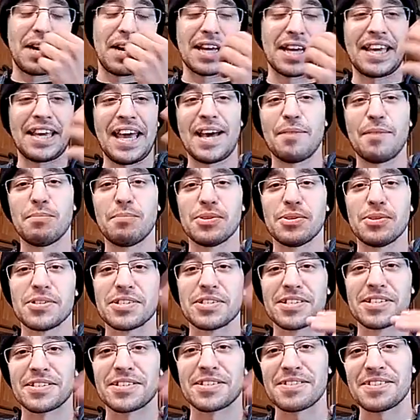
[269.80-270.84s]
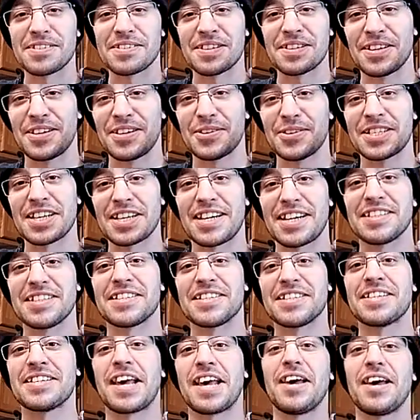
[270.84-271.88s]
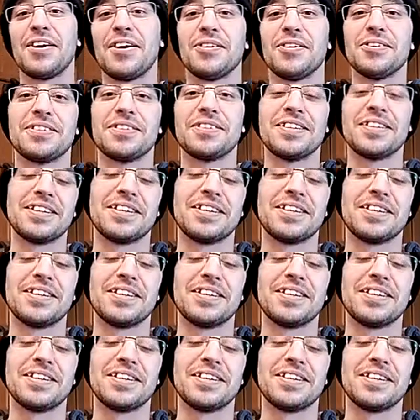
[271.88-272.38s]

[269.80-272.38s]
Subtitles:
Campbell's, it's on sale,